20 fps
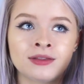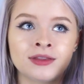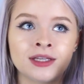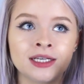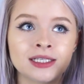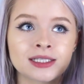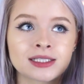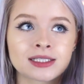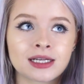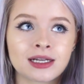
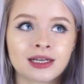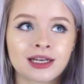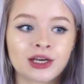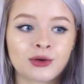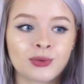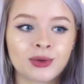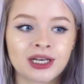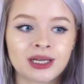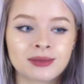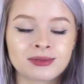This
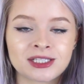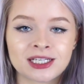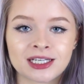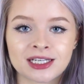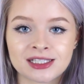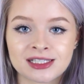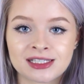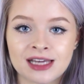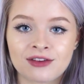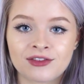liquid lipstick
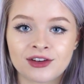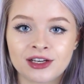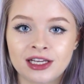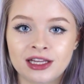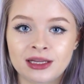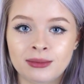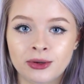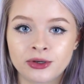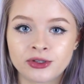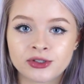is definitely
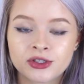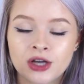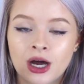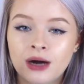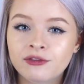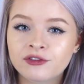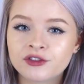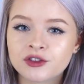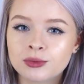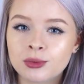the most
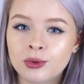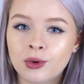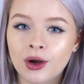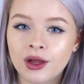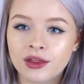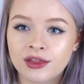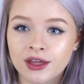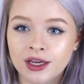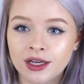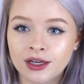comfortable,
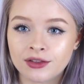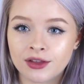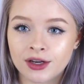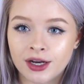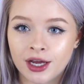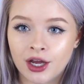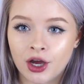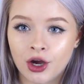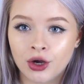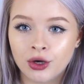I think, that
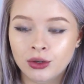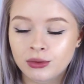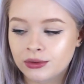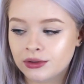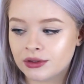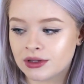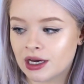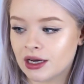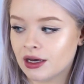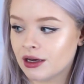I
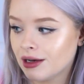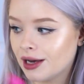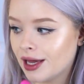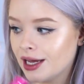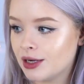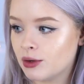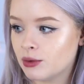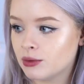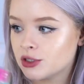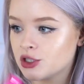own, that
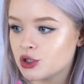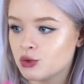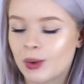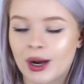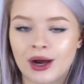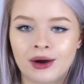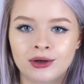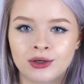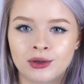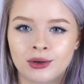to
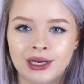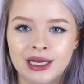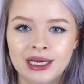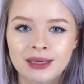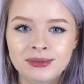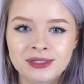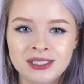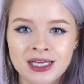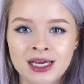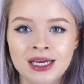wear on your
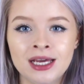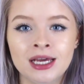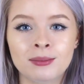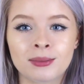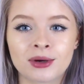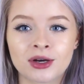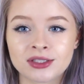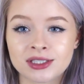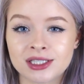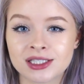lips,
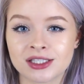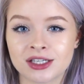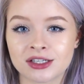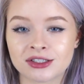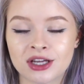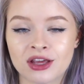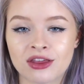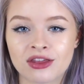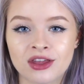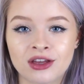because it's
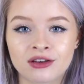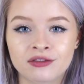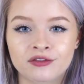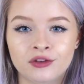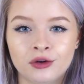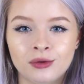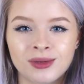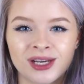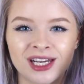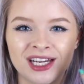such a thin
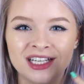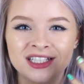formula.